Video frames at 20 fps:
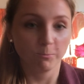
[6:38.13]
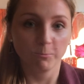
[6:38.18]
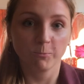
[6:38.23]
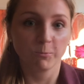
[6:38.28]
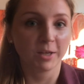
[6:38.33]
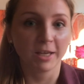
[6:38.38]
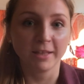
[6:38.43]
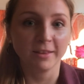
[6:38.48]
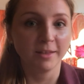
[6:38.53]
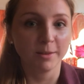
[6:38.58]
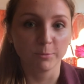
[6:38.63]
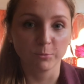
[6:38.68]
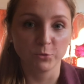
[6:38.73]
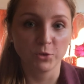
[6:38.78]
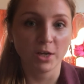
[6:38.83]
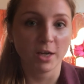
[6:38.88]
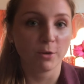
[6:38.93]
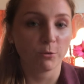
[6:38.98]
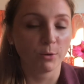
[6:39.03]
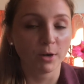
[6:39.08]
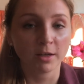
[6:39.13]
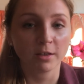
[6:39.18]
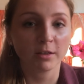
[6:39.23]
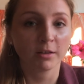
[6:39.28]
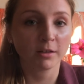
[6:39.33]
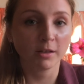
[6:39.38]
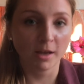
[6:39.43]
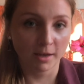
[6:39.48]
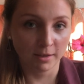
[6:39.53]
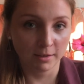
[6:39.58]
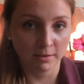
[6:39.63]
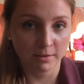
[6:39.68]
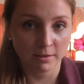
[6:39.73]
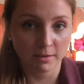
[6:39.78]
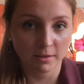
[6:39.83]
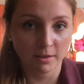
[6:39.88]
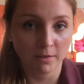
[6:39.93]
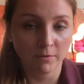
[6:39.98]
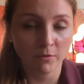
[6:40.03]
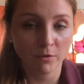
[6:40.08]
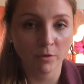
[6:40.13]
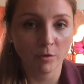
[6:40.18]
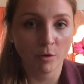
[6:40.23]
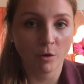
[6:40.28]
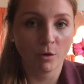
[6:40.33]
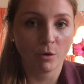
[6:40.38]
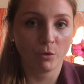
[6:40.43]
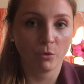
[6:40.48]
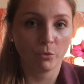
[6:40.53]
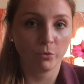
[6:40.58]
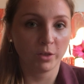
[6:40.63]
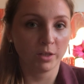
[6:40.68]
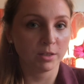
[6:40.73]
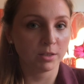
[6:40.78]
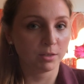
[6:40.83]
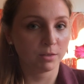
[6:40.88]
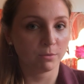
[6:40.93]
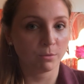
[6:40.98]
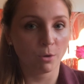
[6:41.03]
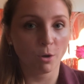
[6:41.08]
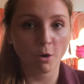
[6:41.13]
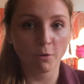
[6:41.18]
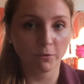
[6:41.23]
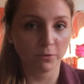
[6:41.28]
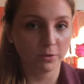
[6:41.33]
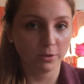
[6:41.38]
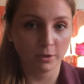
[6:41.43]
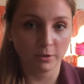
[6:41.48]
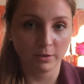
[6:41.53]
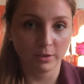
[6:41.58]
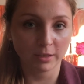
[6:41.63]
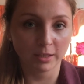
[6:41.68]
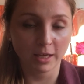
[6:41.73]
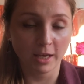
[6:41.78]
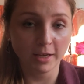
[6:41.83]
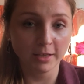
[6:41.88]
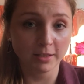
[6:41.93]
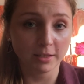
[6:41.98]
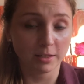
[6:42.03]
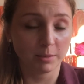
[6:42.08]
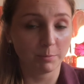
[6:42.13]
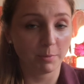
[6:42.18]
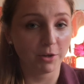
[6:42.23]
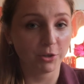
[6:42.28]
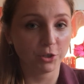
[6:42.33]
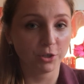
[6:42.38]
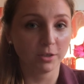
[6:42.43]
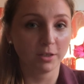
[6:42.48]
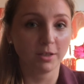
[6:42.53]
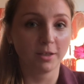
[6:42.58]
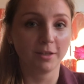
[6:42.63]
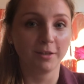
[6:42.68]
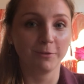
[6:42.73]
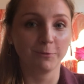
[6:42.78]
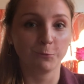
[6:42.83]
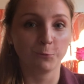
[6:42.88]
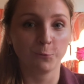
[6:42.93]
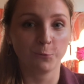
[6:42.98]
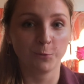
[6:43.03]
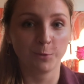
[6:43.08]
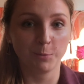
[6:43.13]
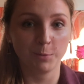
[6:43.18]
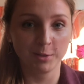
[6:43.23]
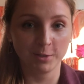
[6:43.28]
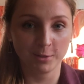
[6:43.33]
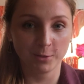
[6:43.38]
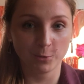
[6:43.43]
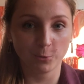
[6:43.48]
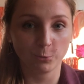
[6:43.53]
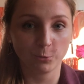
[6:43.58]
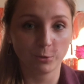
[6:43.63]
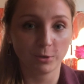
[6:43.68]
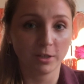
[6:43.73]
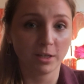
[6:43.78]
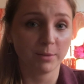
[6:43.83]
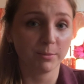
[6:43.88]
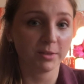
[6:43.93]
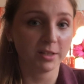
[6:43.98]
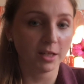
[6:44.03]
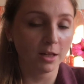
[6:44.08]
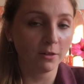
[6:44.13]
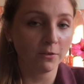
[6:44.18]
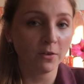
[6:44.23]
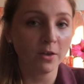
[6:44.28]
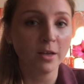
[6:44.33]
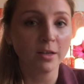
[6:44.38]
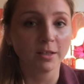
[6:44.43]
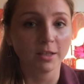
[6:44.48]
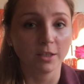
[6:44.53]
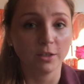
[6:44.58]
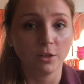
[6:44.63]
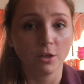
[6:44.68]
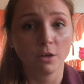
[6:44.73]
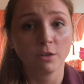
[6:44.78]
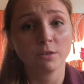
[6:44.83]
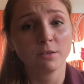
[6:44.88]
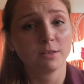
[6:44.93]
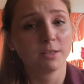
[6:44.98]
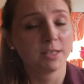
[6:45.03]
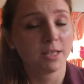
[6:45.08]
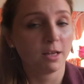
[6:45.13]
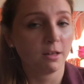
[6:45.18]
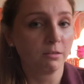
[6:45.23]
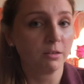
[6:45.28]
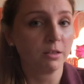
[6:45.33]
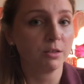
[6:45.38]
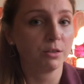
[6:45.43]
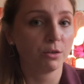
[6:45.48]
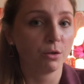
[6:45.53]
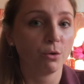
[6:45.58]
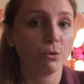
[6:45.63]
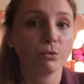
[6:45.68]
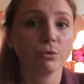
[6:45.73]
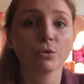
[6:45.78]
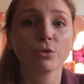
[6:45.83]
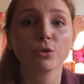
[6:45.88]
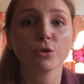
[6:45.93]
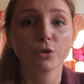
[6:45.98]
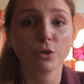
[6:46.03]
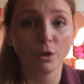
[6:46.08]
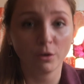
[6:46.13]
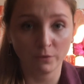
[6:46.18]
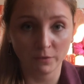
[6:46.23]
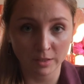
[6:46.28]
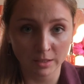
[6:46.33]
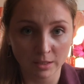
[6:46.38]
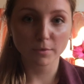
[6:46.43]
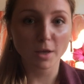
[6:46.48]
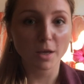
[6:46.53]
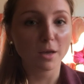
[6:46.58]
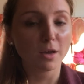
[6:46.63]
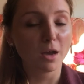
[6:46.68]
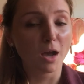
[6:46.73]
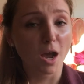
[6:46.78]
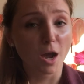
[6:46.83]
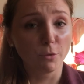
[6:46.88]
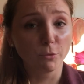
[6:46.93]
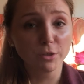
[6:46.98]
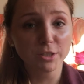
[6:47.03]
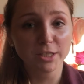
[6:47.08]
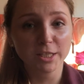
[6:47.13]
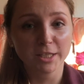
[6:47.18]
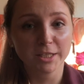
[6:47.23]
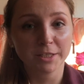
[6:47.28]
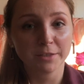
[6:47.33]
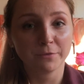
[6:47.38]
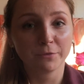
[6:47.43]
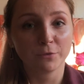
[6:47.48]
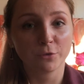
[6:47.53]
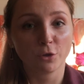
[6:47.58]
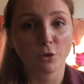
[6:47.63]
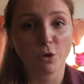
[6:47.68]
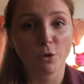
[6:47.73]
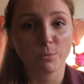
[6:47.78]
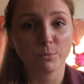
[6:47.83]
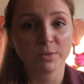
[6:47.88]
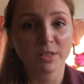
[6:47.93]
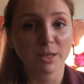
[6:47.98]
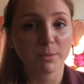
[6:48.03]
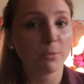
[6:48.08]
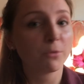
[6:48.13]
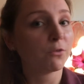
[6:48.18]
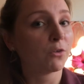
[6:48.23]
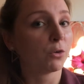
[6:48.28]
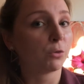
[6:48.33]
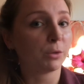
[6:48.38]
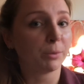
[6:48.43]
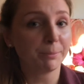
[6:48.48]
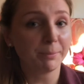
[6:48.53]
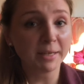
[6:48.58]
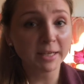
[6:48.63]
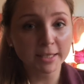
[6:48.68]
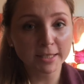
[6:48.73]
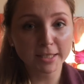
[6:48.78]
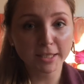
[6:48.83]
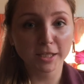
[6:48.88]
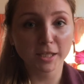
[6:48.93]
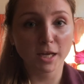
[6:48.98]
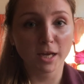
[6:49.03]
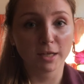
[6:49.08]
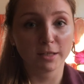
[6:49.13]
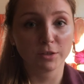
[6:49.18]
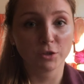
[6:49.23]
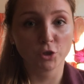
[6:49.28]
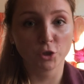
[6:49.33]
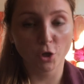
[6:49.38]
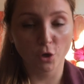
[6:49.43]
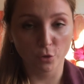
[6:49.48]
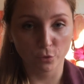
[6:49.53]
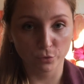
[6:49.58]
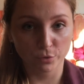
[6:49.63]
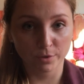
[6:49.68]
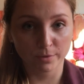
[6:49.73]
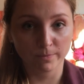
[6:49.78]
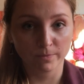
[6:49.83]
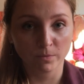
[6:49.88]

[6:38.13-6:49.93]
get them direct clients, even though that's often not the case, especially if the business owner himself cannot sell his own service. Our data from some of our biggest clients shows